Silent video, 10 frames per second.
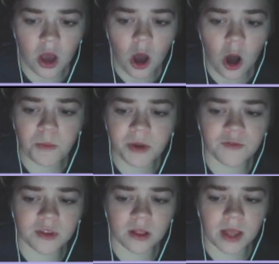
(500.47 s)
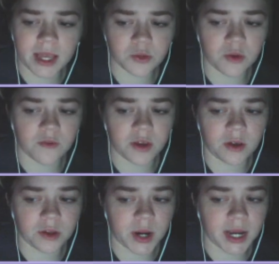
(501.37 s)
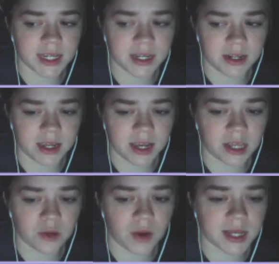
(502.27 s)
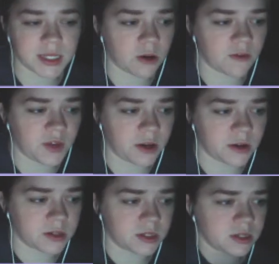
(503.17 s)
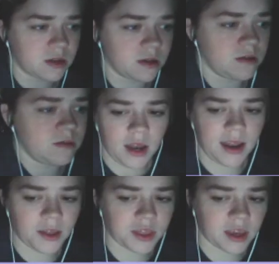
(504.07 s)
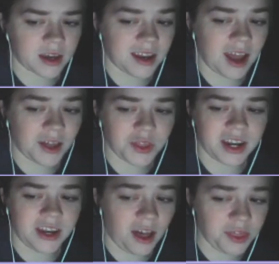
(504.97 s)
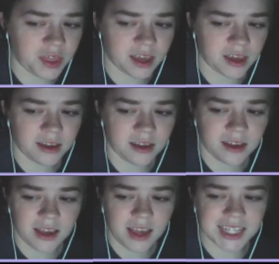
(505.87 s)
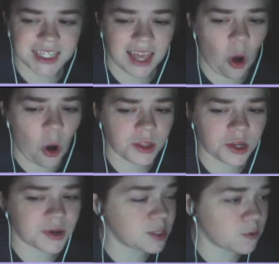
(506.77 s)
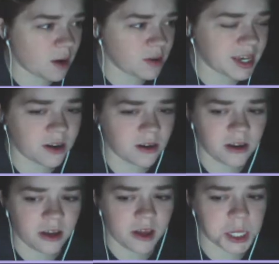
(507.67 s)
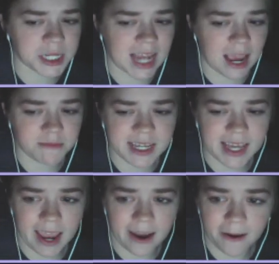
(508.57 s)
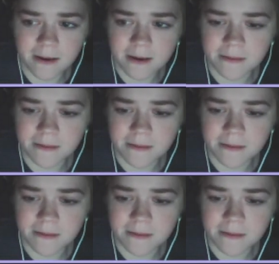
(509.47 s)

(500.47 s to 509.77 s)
Hoping for the light to reveal their identity and erase our fears. Nothing, nothing, nothing! Is that all there is around here? Just empty air?